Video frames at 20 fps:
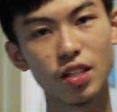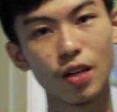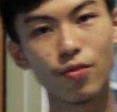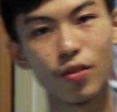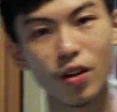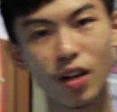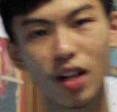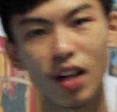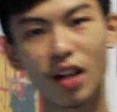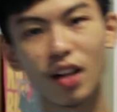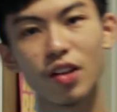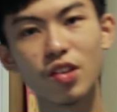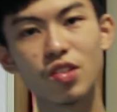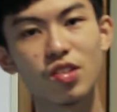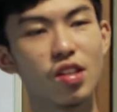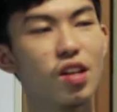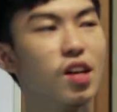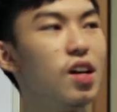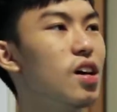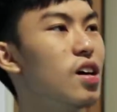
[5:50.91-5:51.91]
different
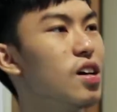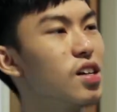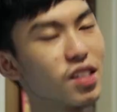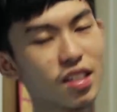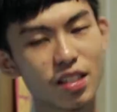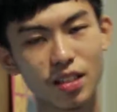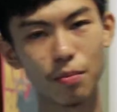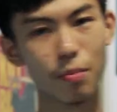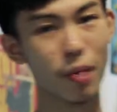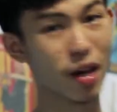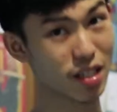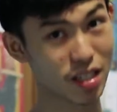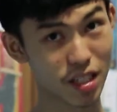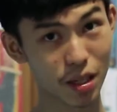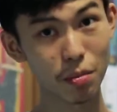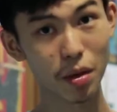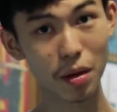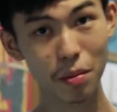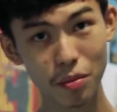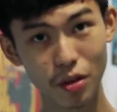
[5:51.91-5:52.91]
colors
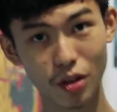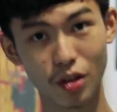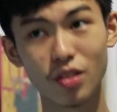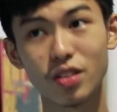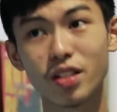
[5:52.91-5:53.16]
maximum.